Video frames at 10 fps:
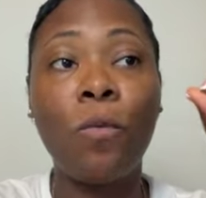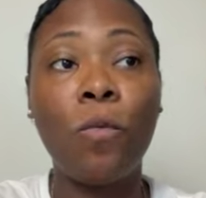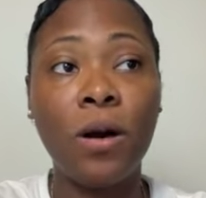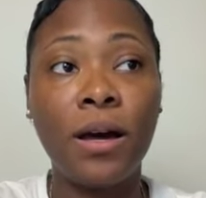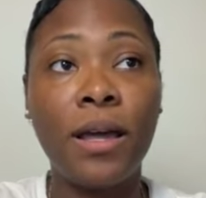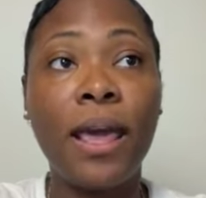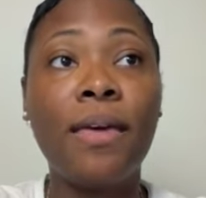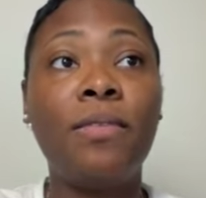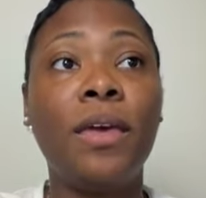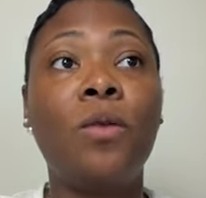One,
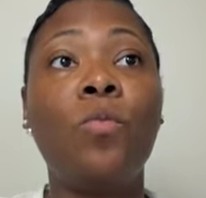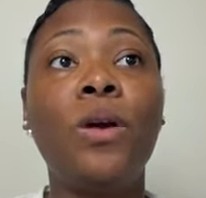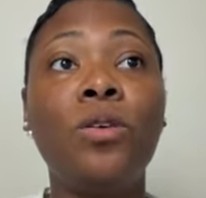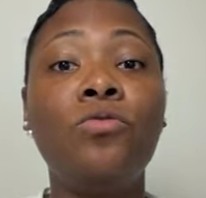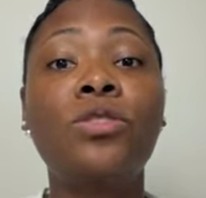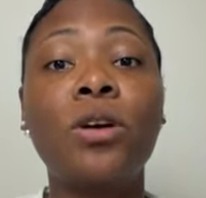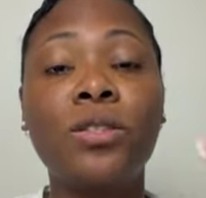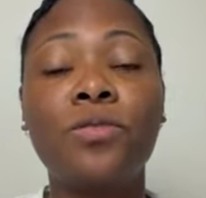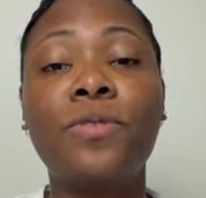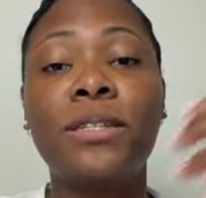and then when you
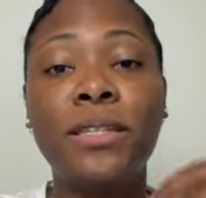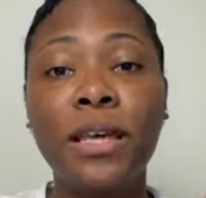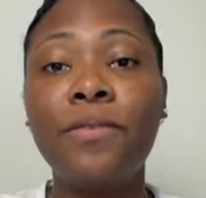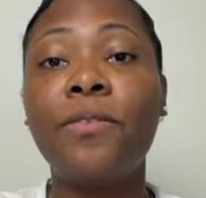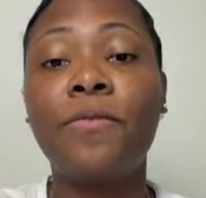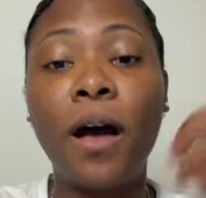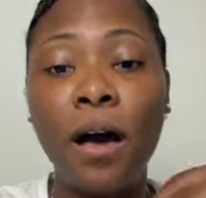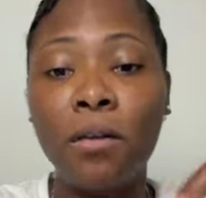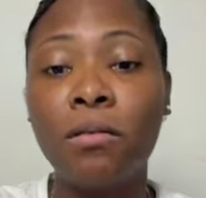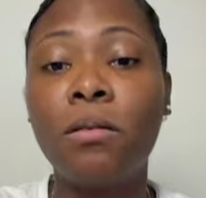start to receive your
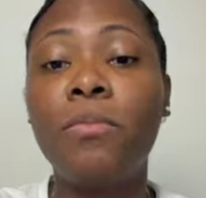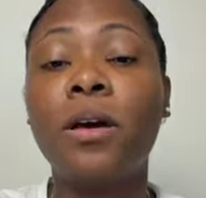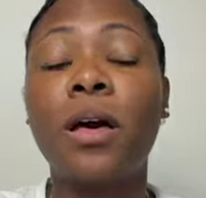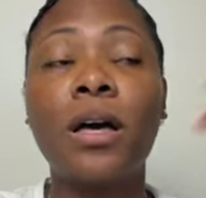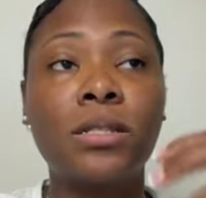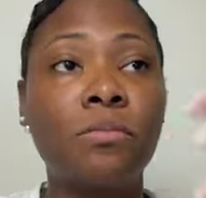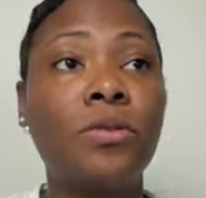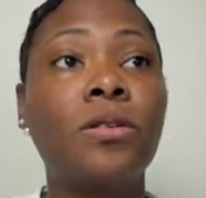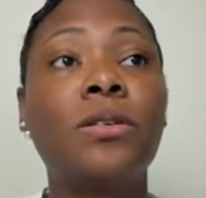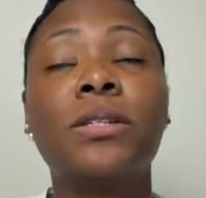volume, your
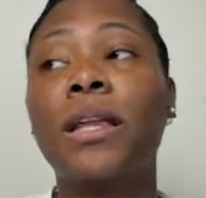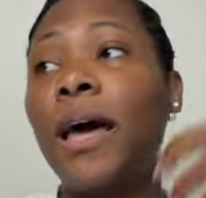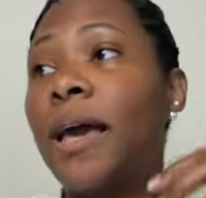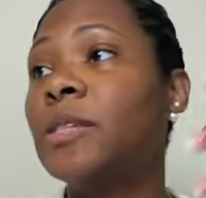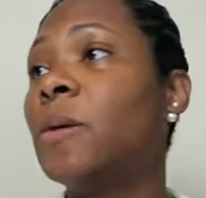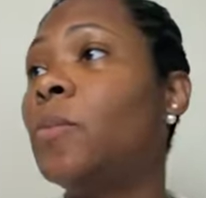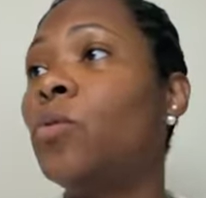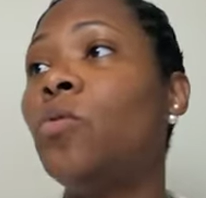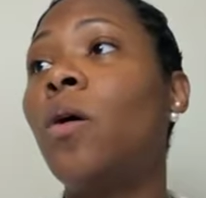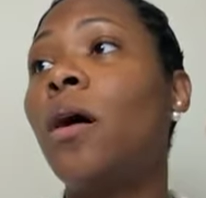customers, clients,
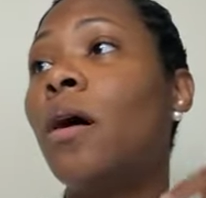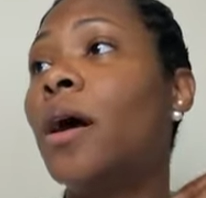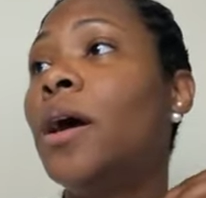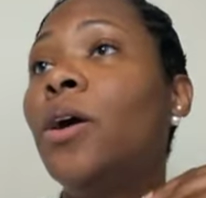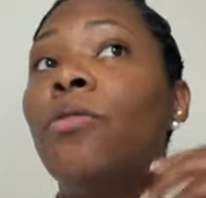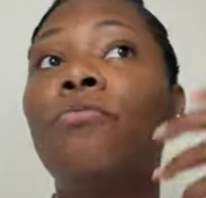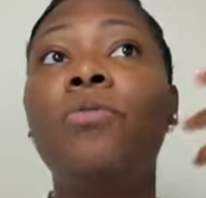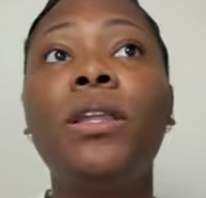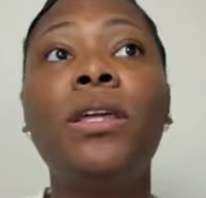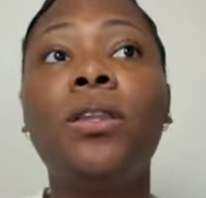people who are
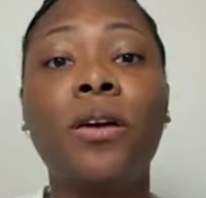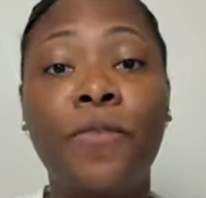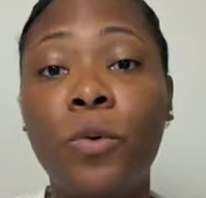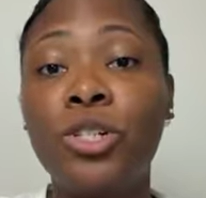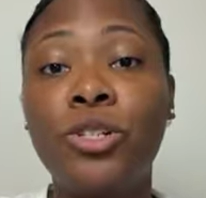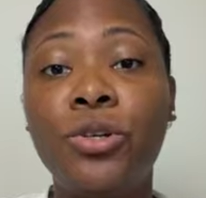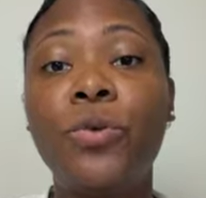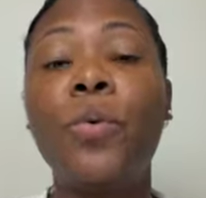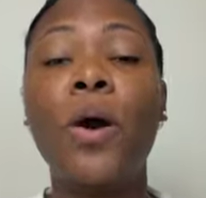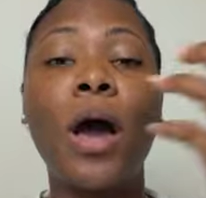really looking for what you
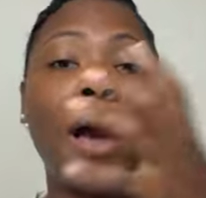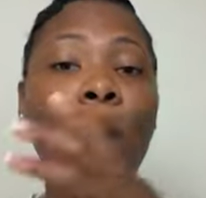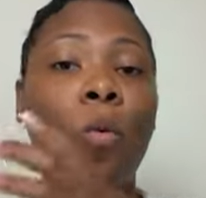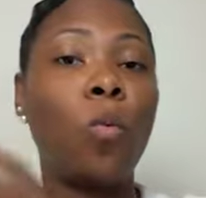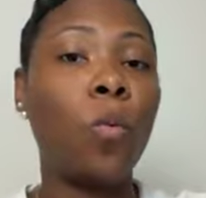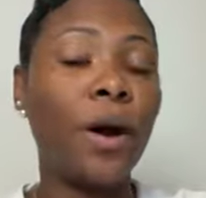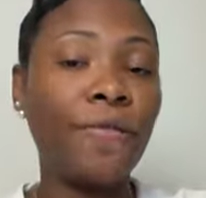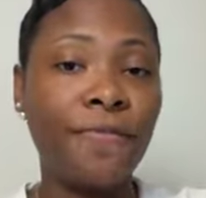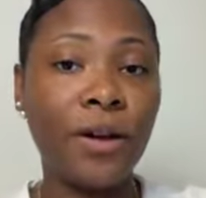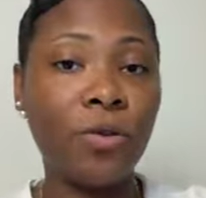do,
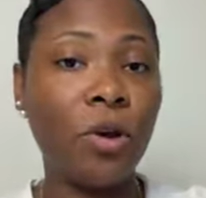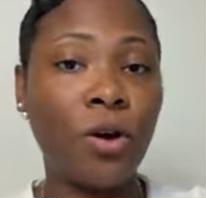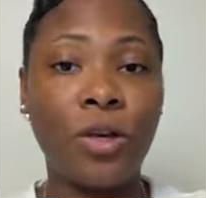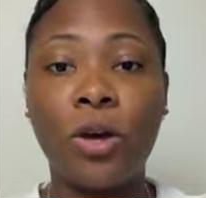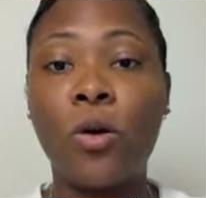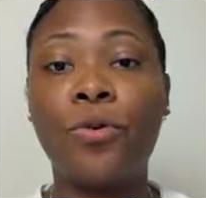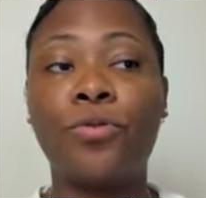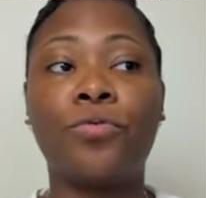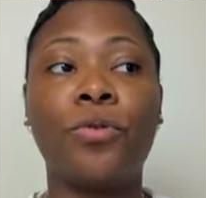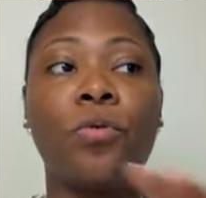what funnel are they going
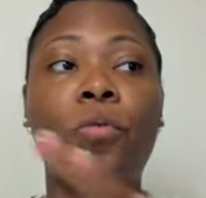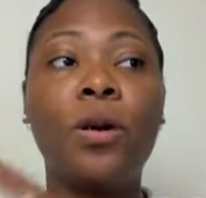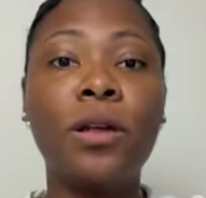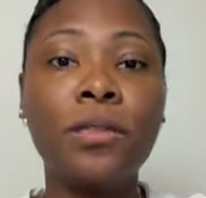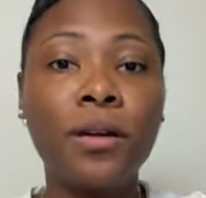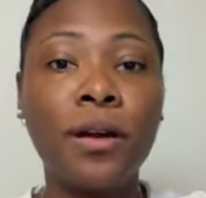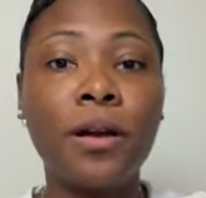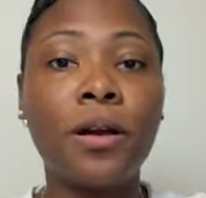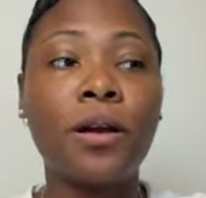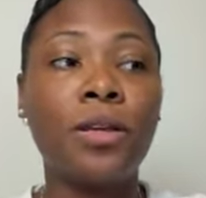through? What are
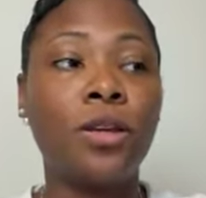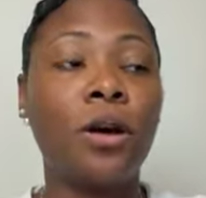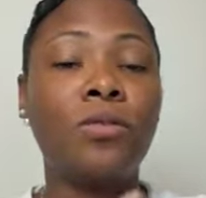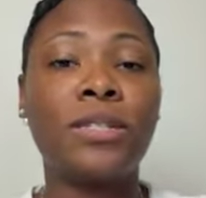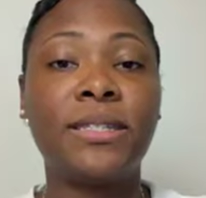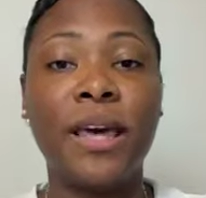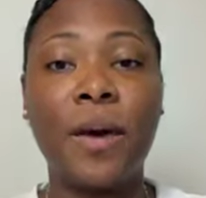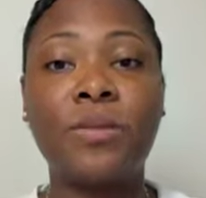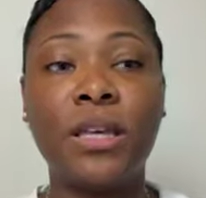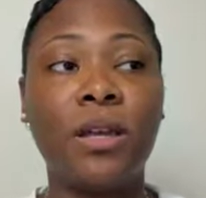their,
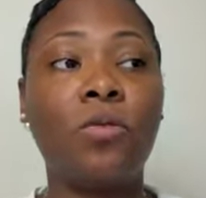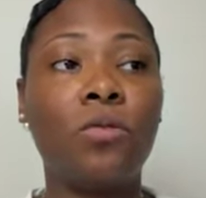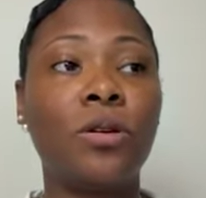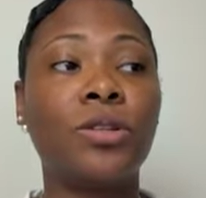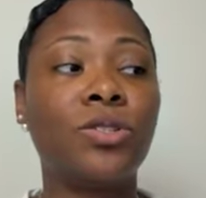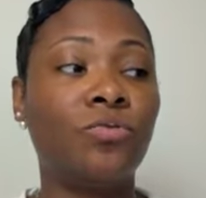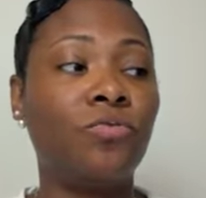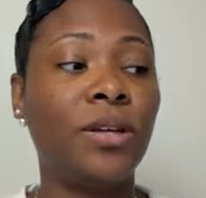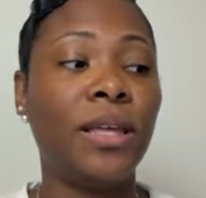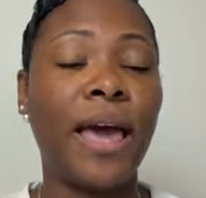steps in order to
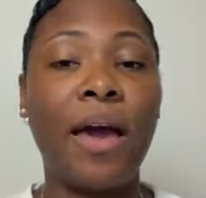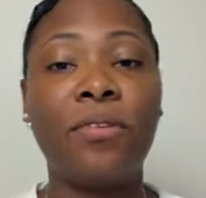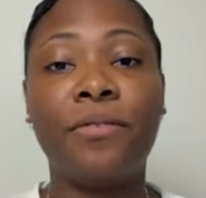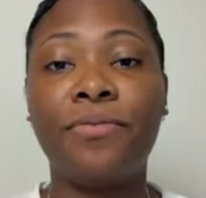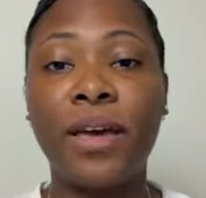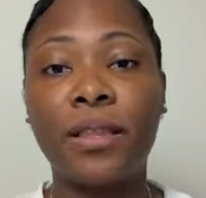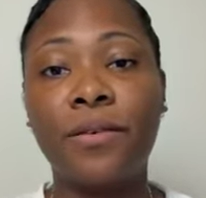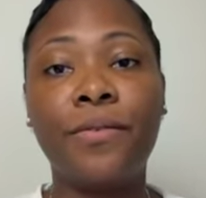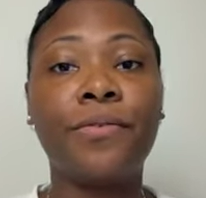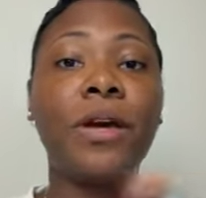really have an
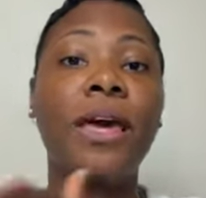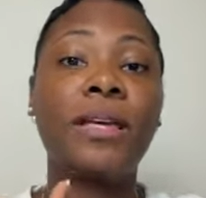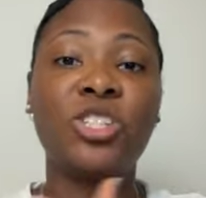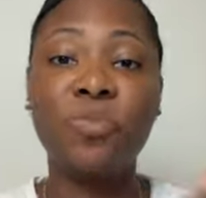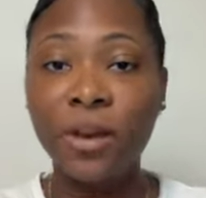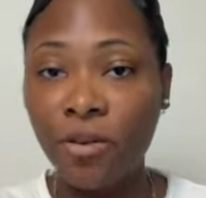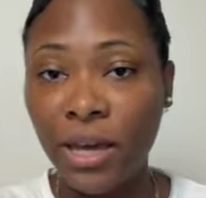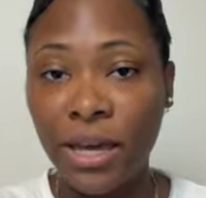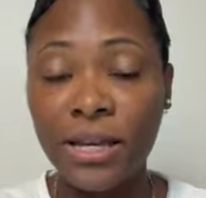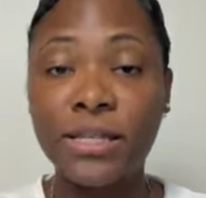effective
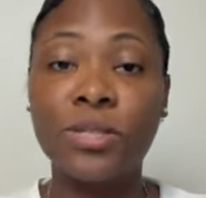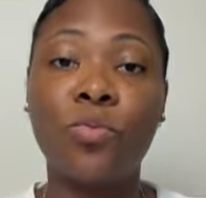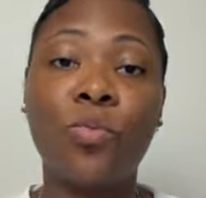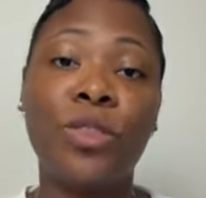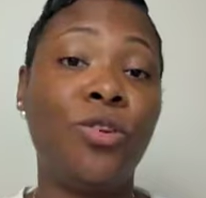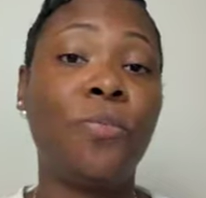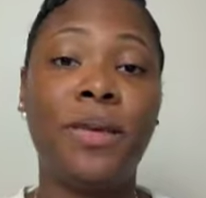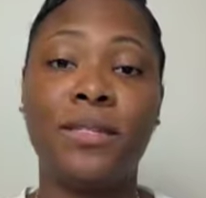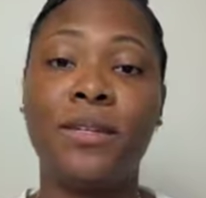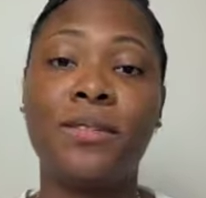experience with your
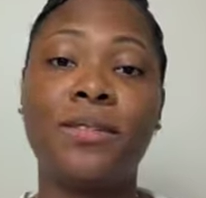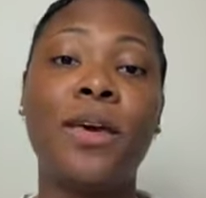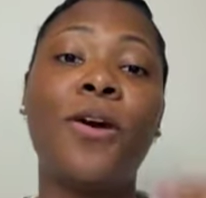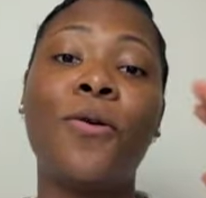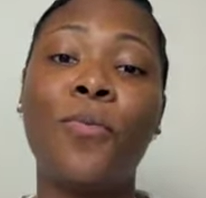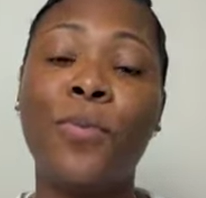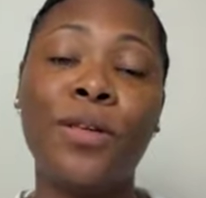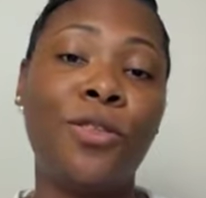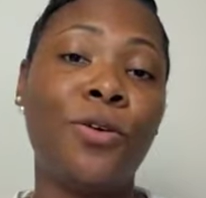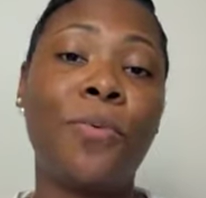business,
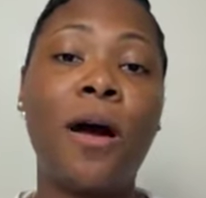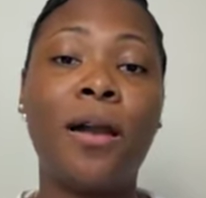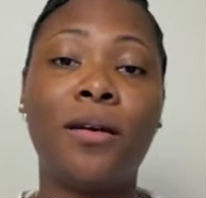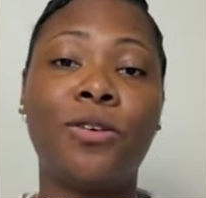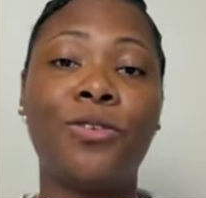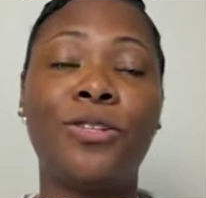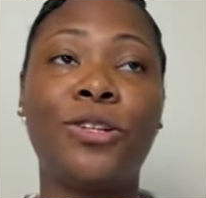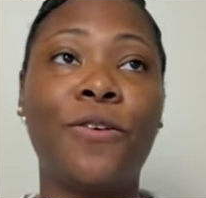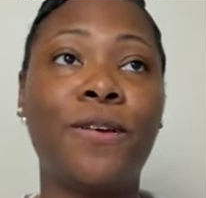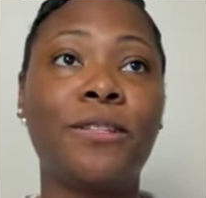with your product or your
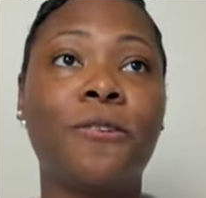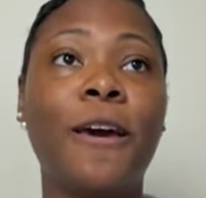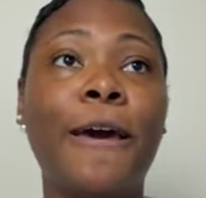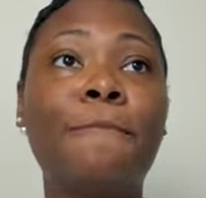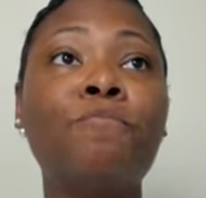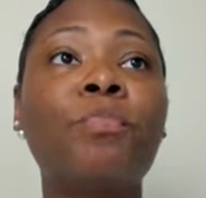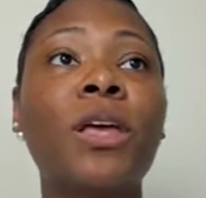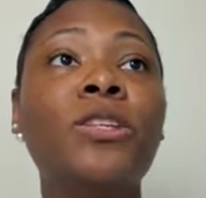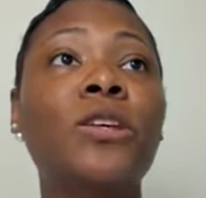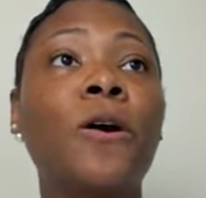service? Okay.
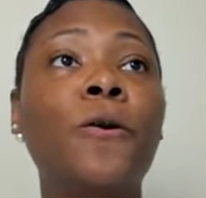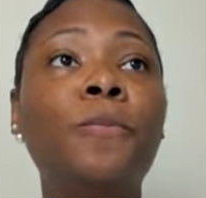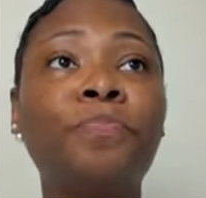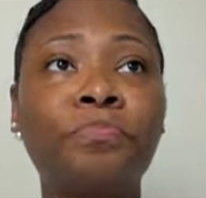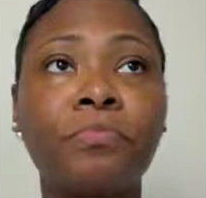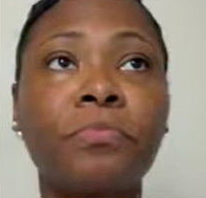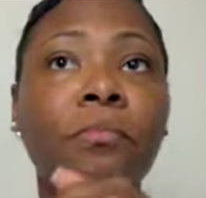So